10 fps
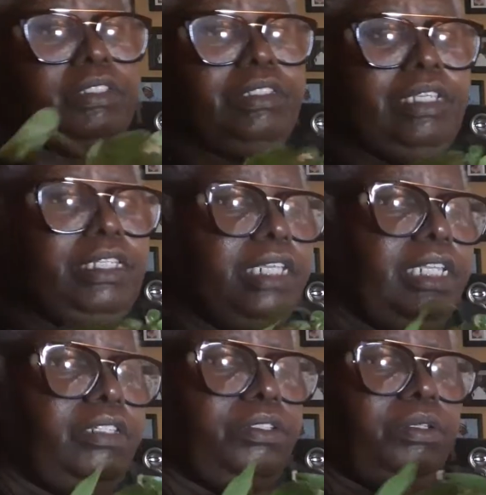because they
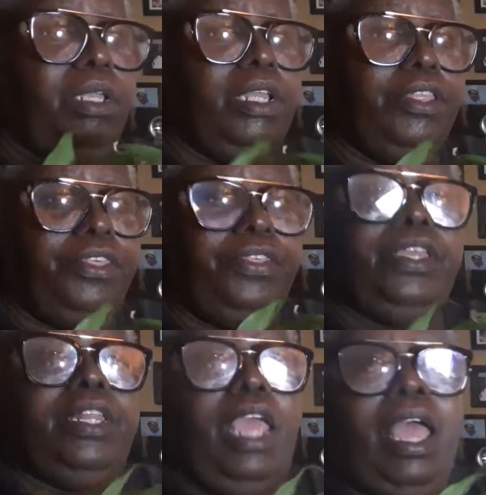tend to
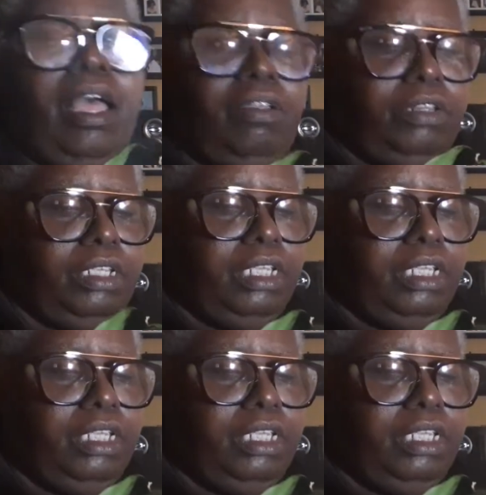thin out